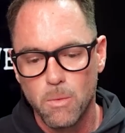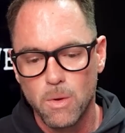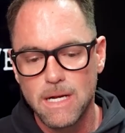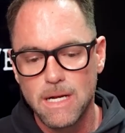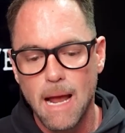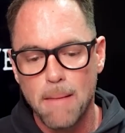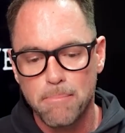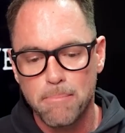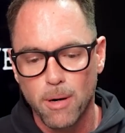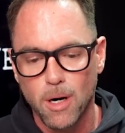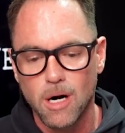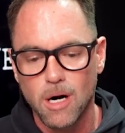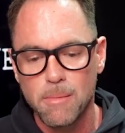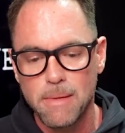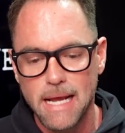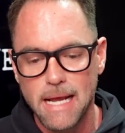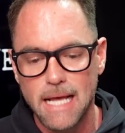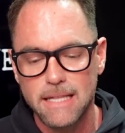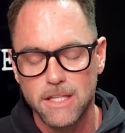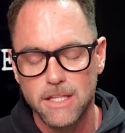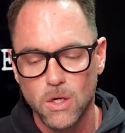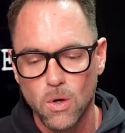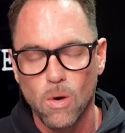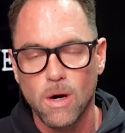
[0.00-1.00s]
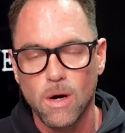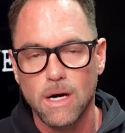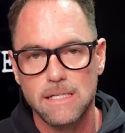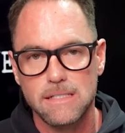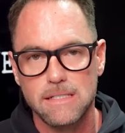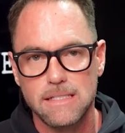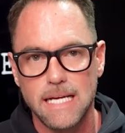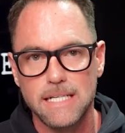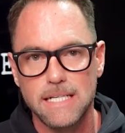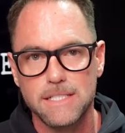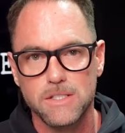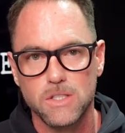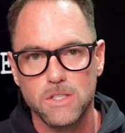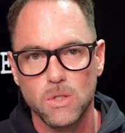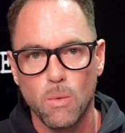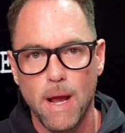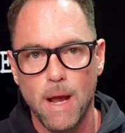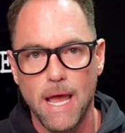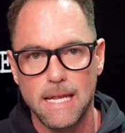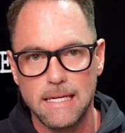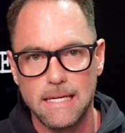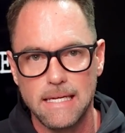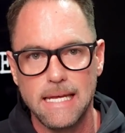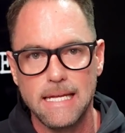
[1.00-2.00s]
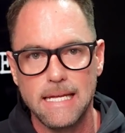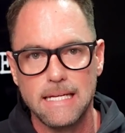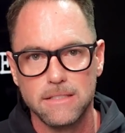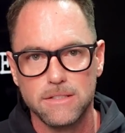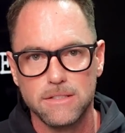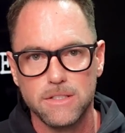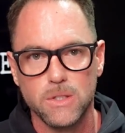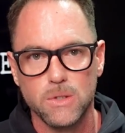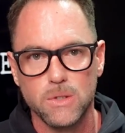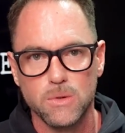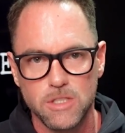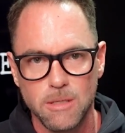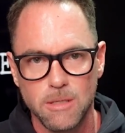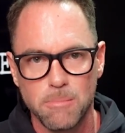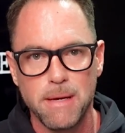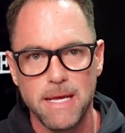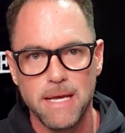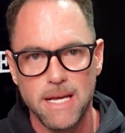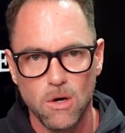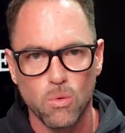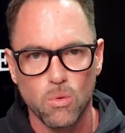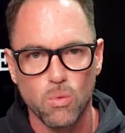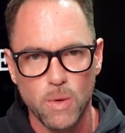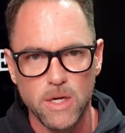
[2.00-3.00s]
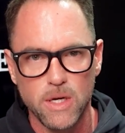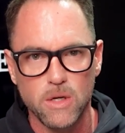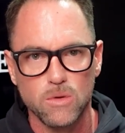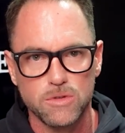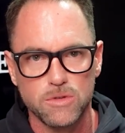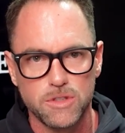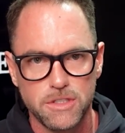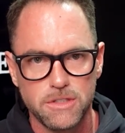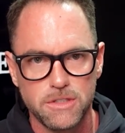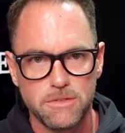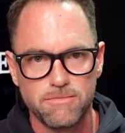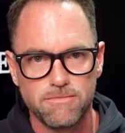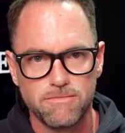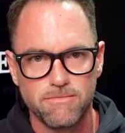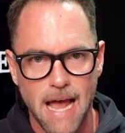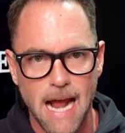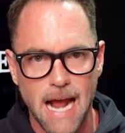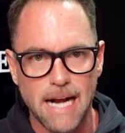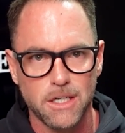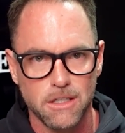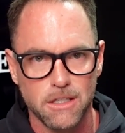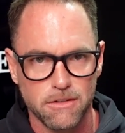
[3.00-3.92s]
not permeate the organization the way it needed to be a real factor